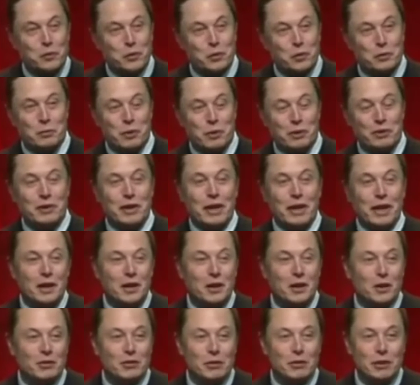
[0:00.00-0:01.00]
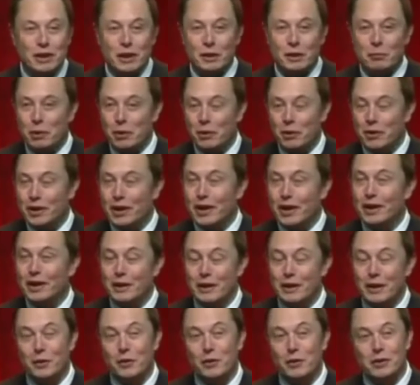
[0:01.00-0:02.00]
sort of briefly had a girlfriend in that period, and
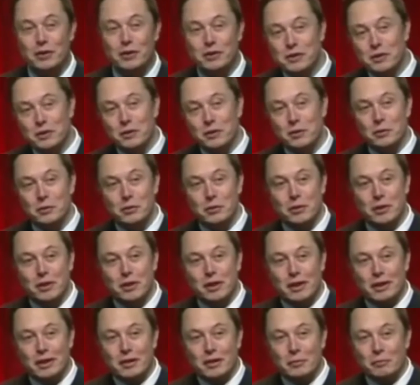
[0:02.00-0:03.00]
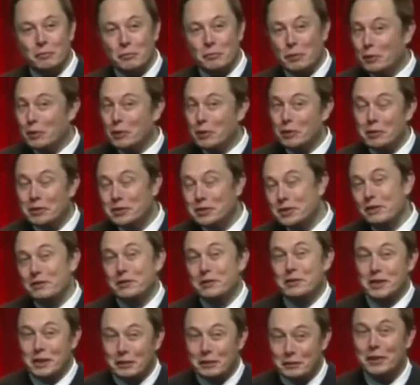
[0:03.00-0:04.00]
in order to be with me, she had
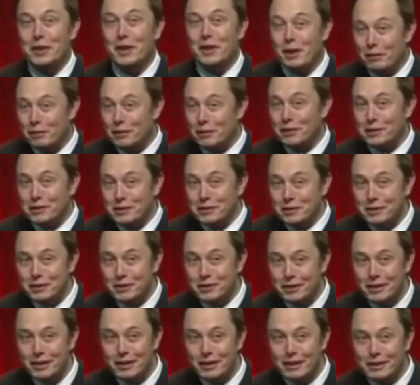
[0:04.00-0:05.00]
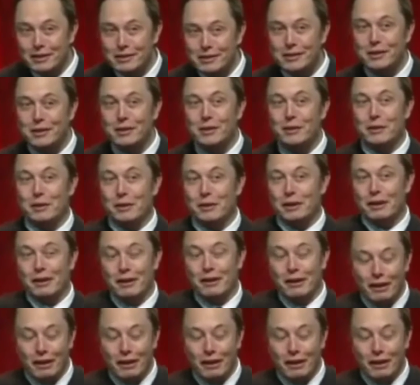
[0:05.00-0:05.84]
to sleep in the office. So